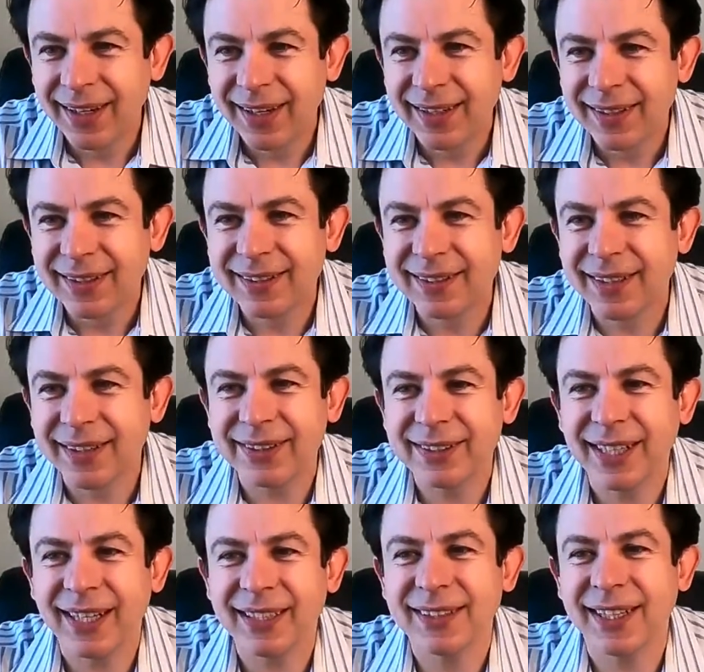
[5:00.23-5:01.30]
Sarah's
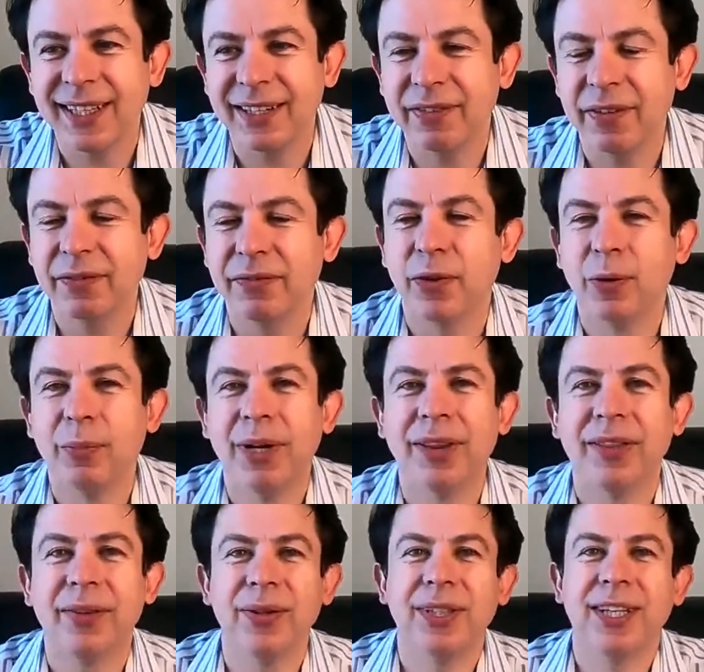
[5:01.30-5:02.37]
asking if a
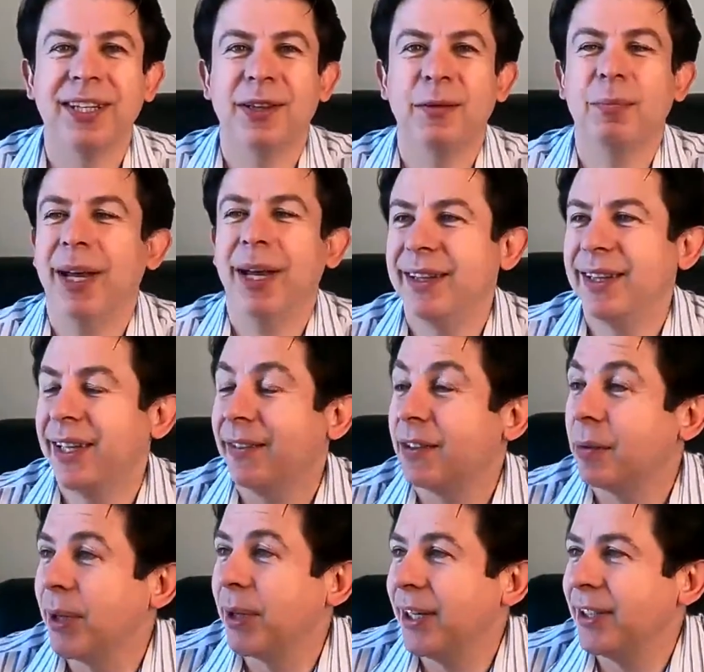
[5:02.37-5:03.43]
4-month-old kitten panting after
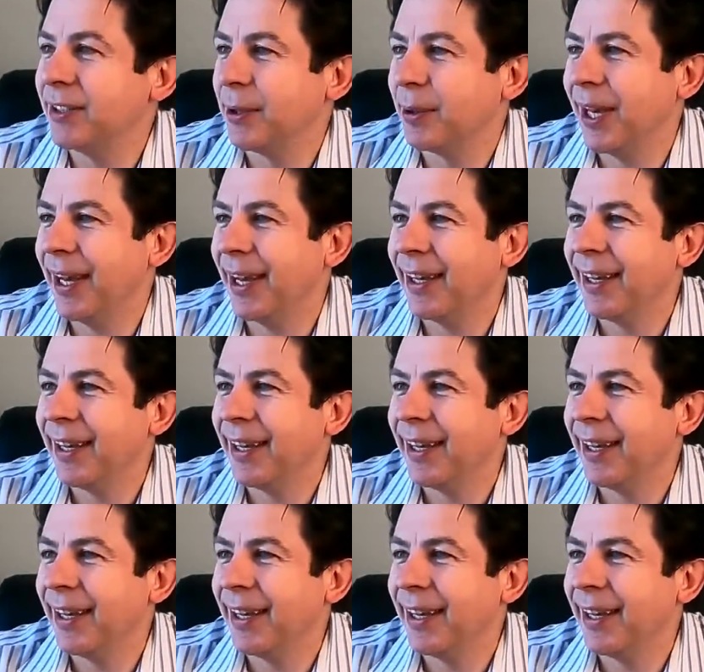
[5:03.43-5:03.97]
play is okay.